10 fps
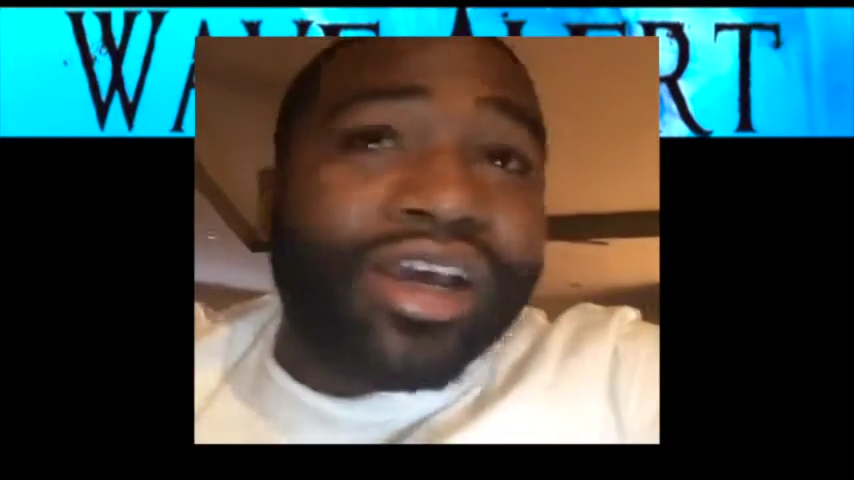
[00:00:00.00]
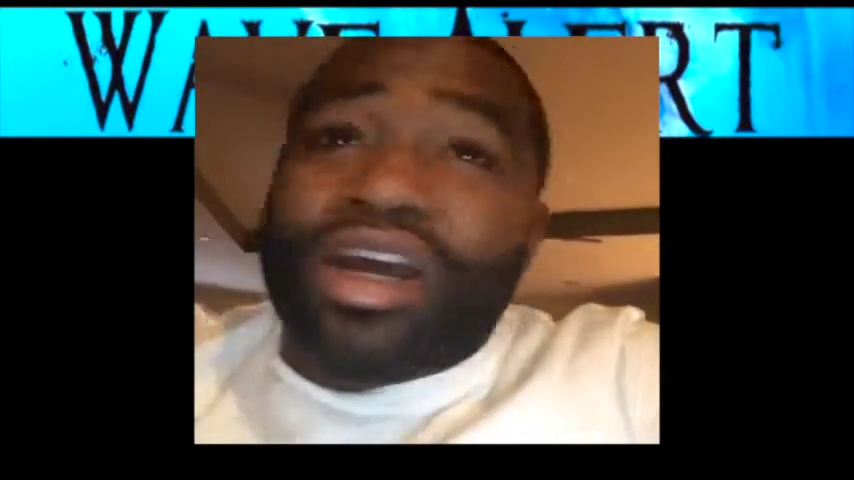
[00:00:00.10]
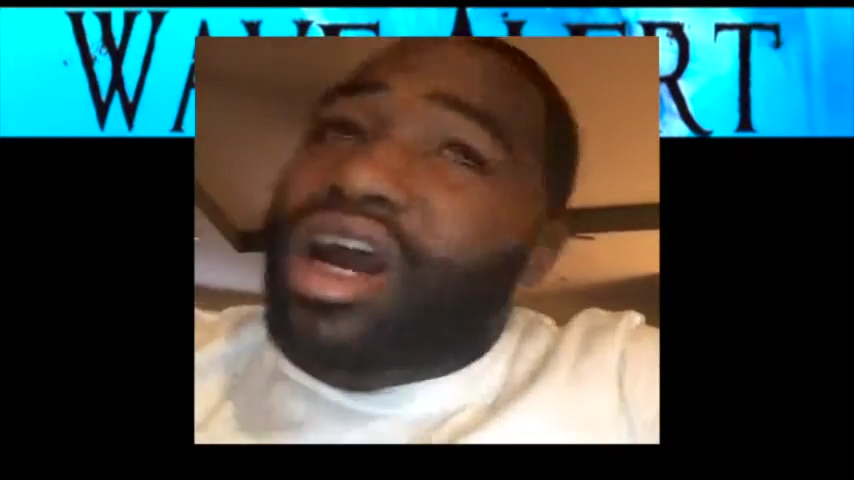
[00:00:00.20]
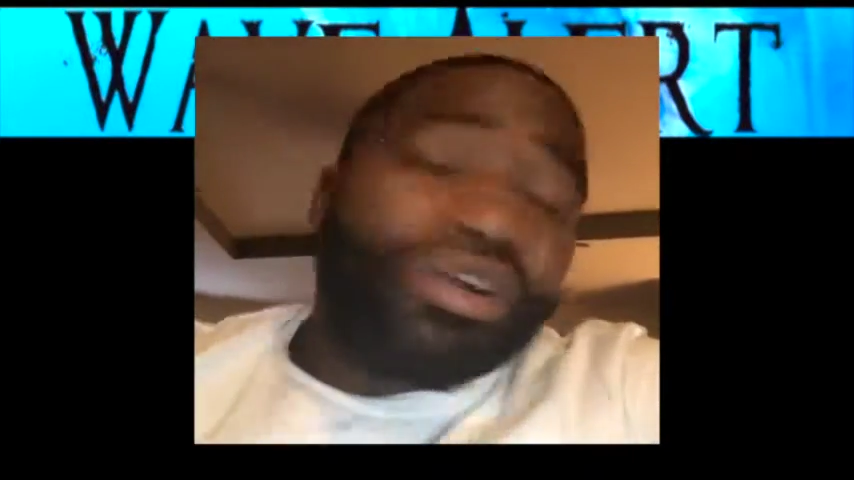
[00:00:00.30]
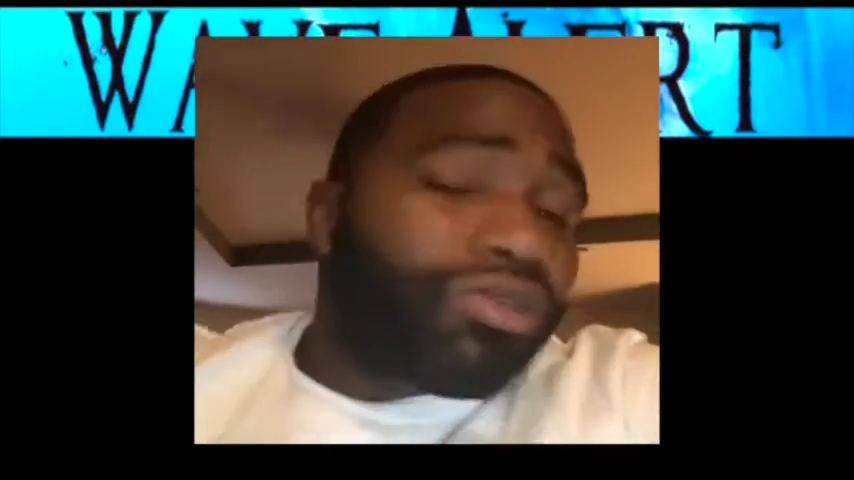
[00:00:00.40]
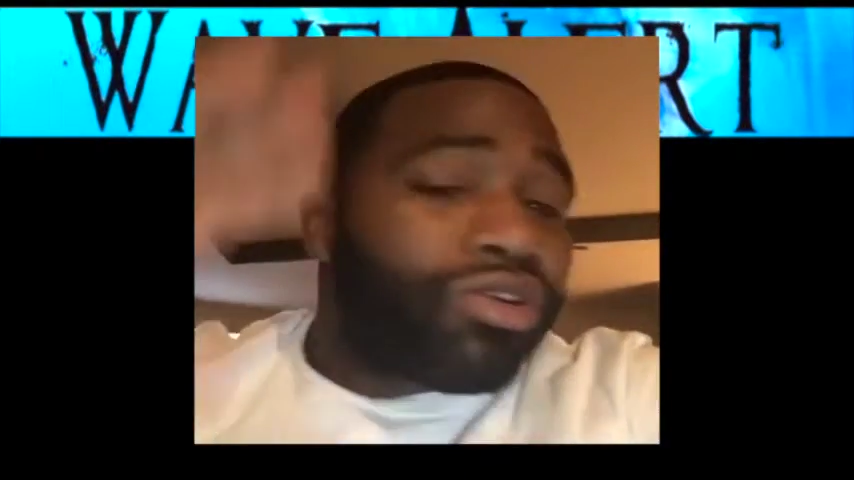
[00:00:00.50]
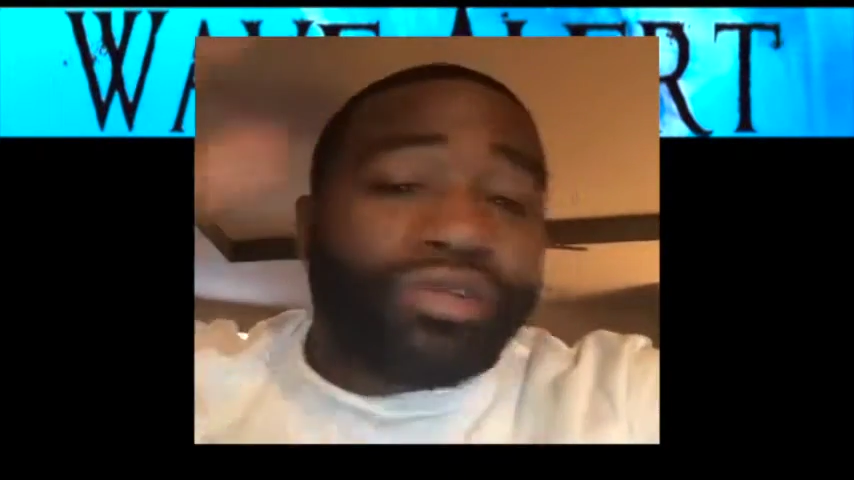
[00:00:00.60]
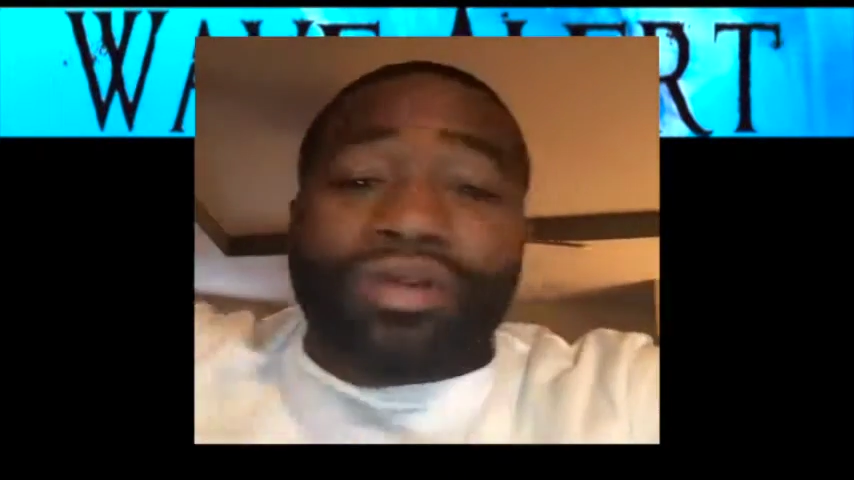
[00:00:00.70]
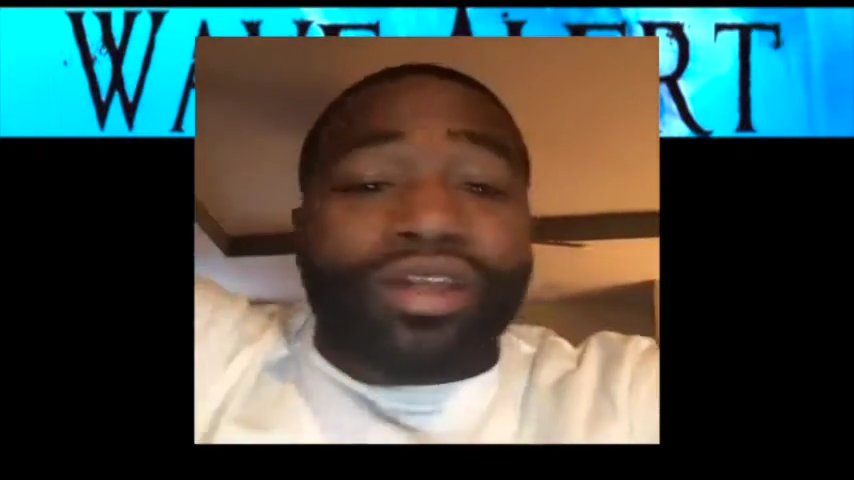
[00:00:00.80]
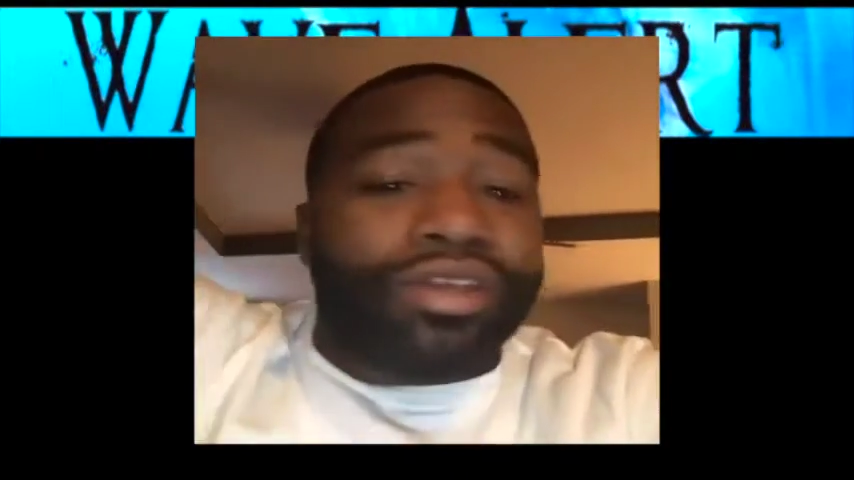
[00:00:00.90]
I don't know
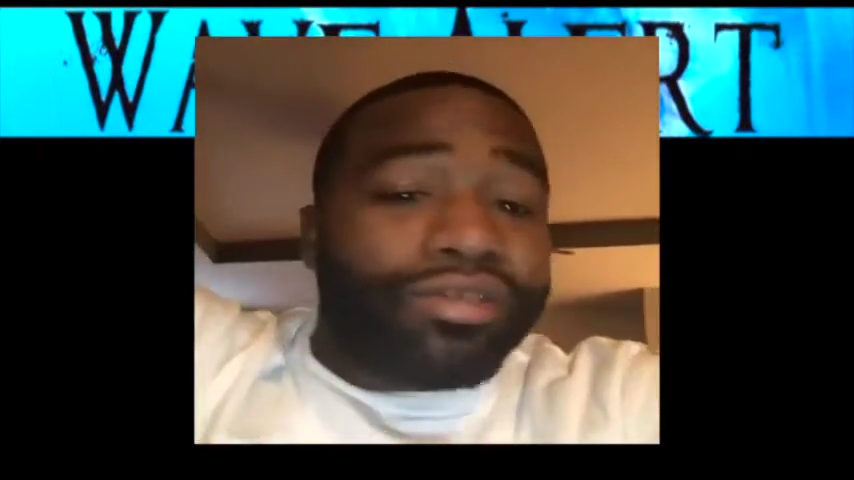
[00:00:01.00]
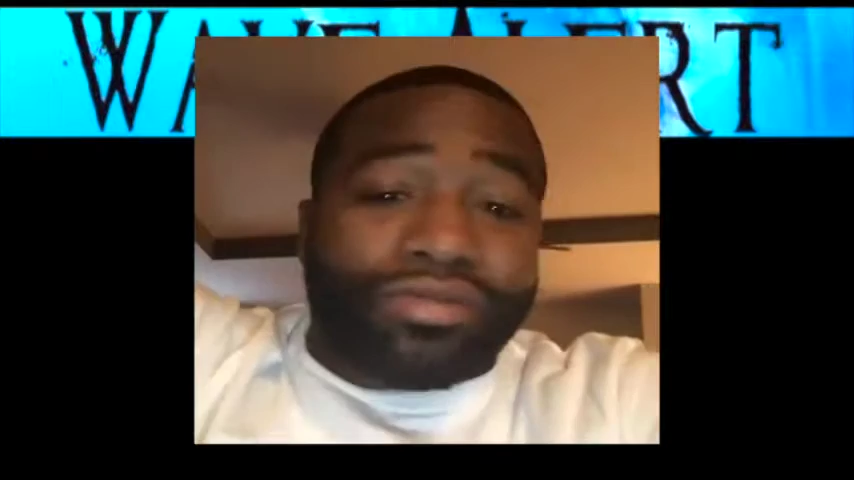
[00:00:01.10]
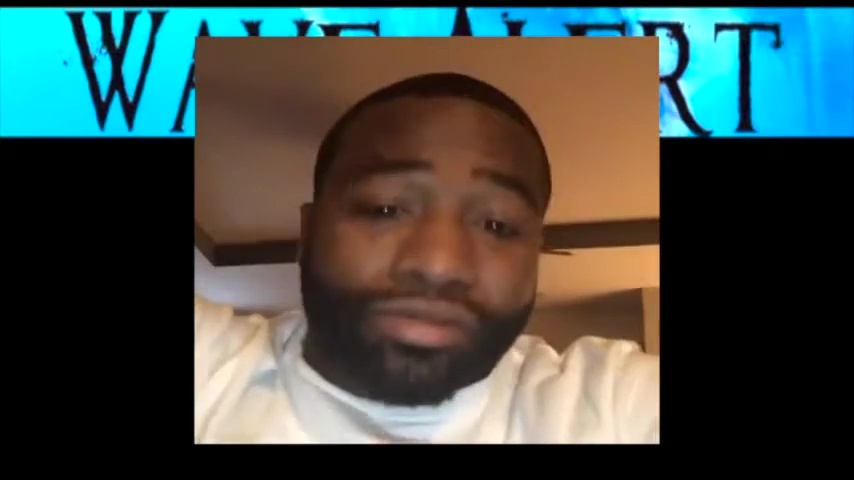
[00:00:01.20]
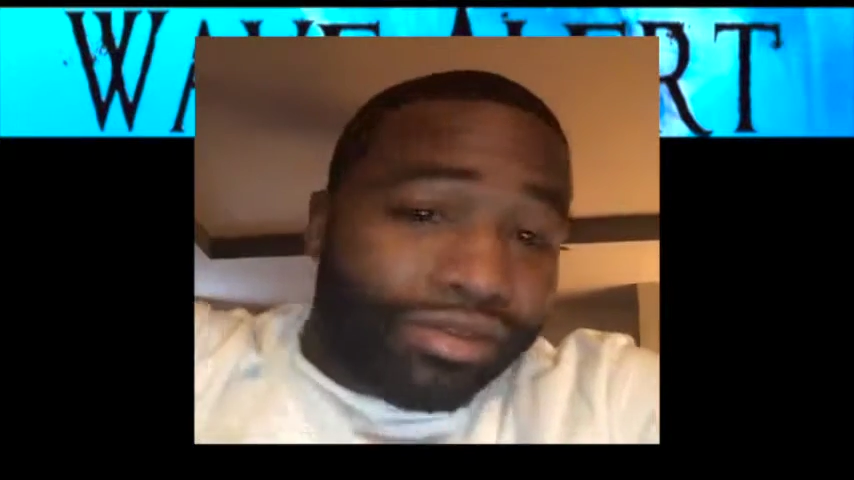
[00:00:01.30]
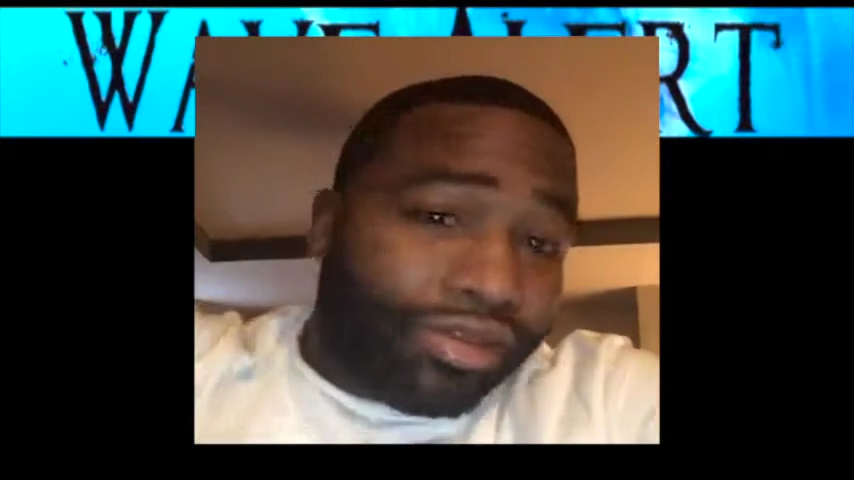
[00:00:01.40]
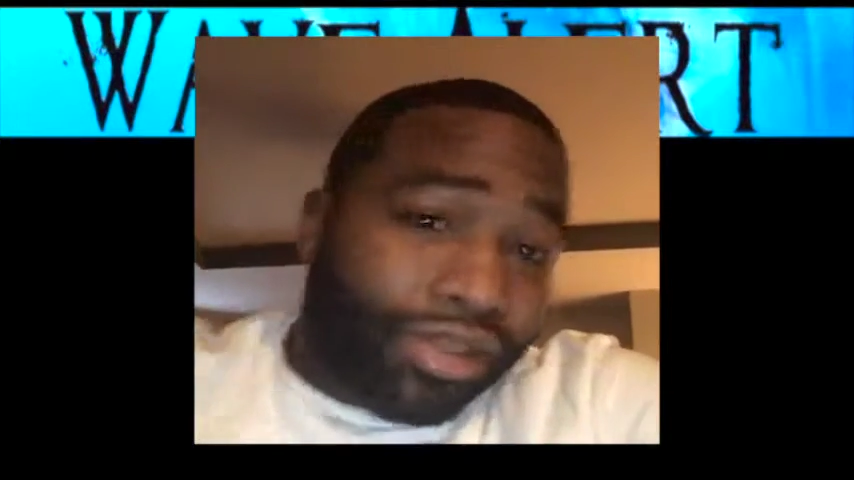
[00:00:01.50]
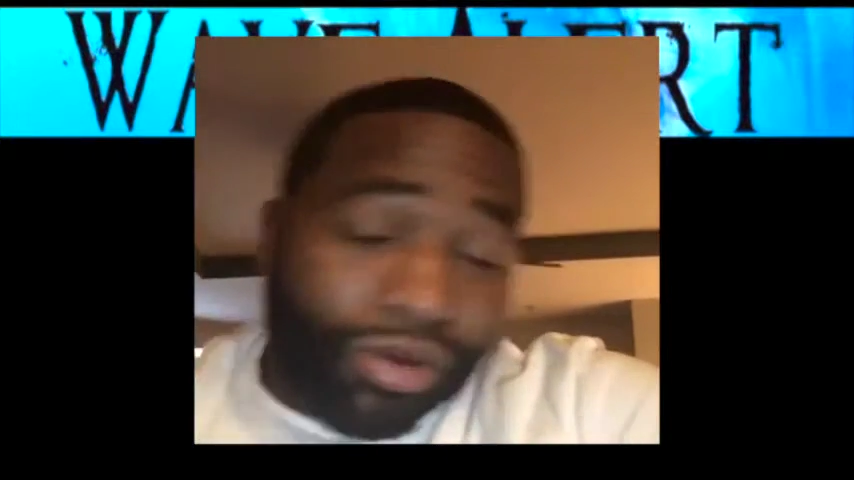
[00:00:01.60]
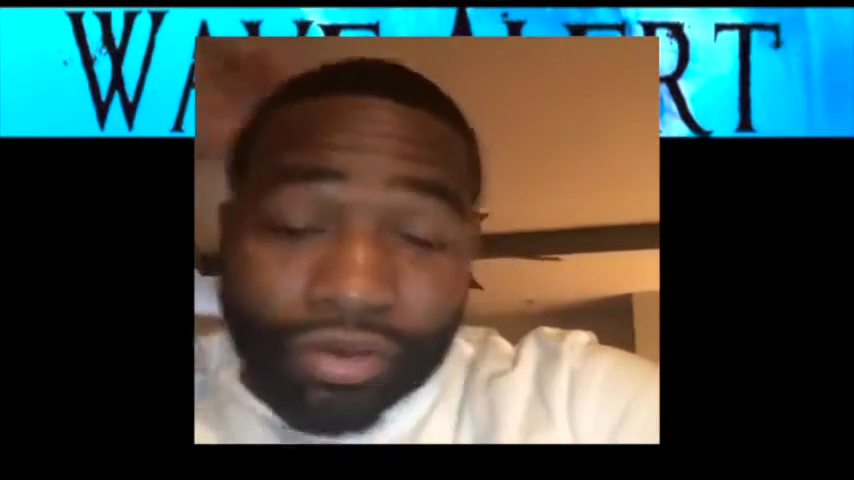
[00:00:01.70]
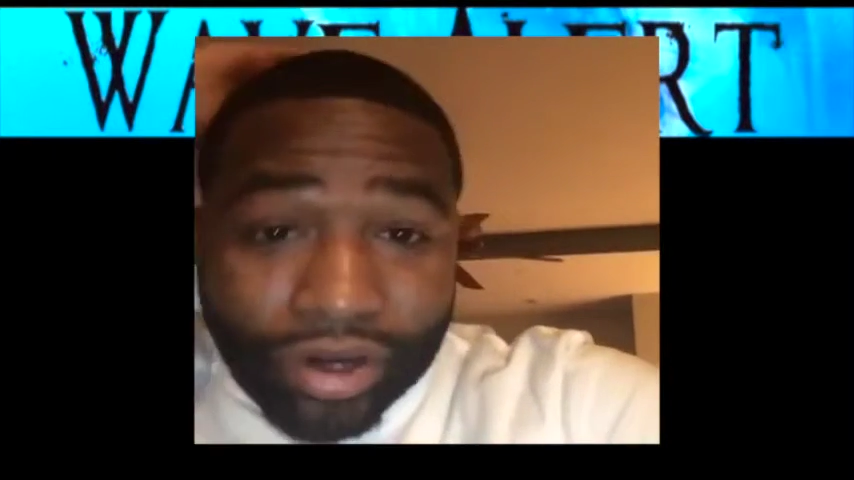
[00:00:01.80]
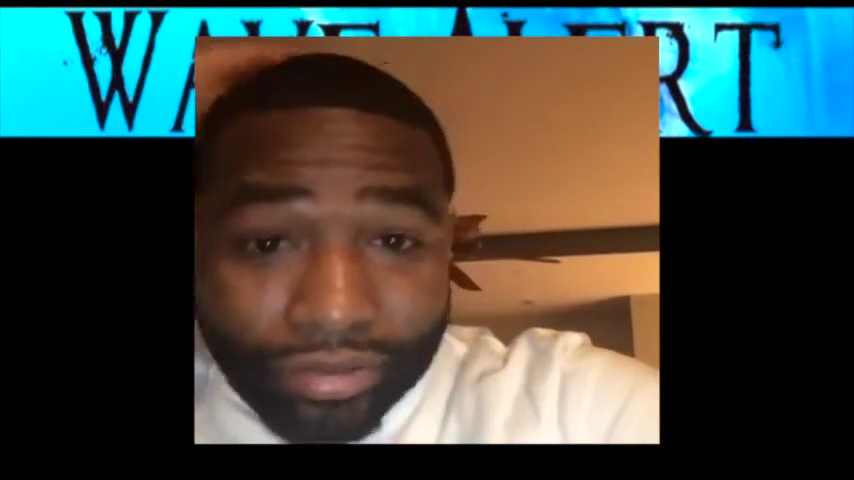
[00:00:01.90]
them other
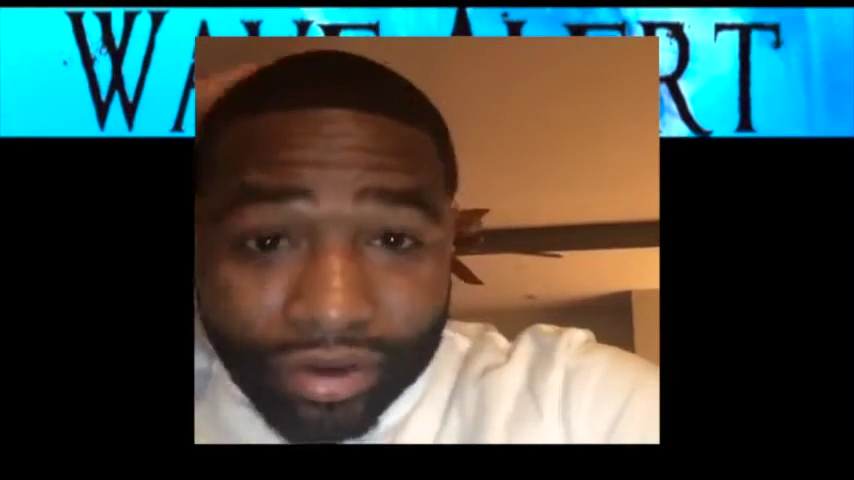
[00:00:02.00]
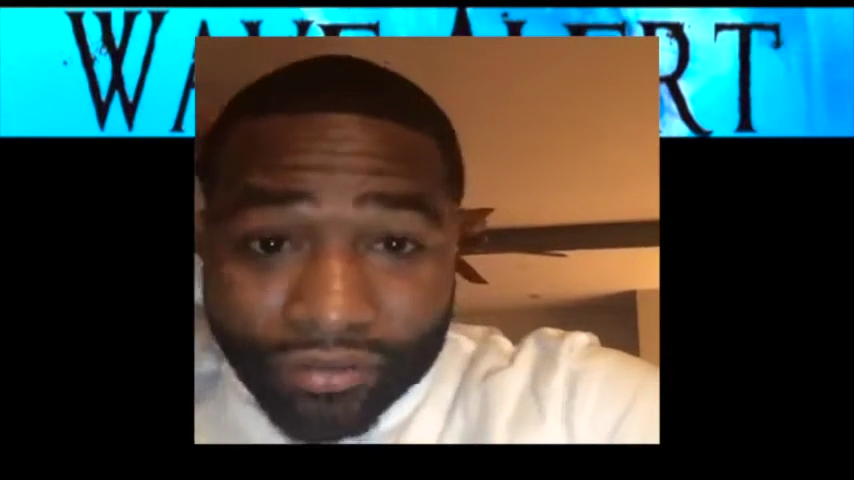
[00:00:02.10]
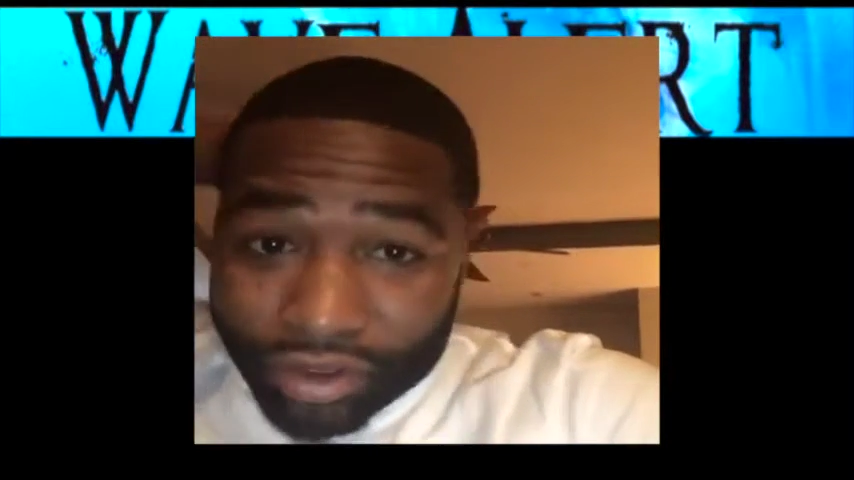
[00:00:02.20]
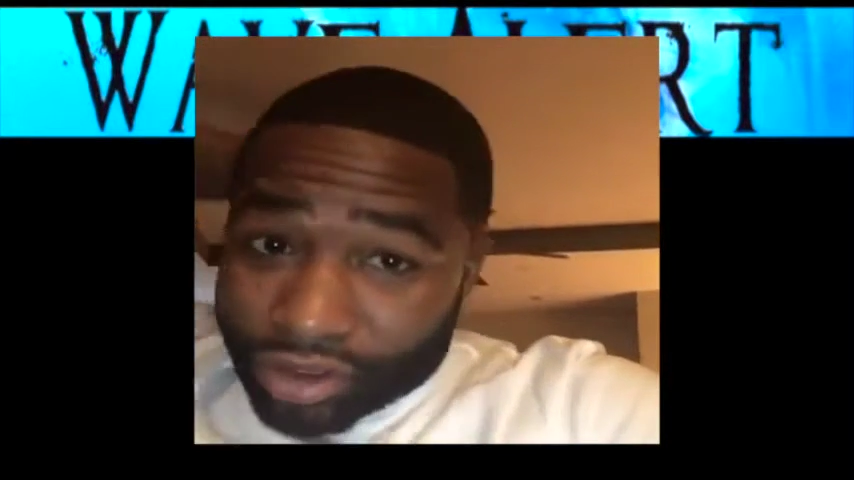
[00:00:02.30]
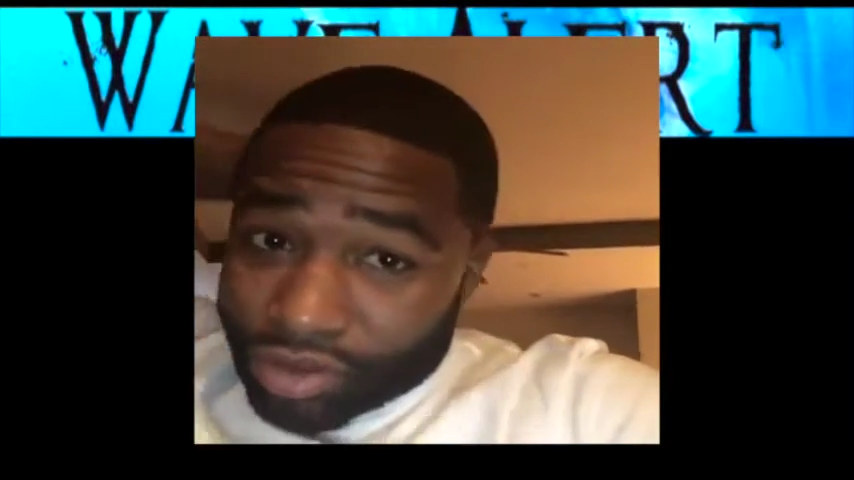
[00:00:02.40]
weird motherfuckers you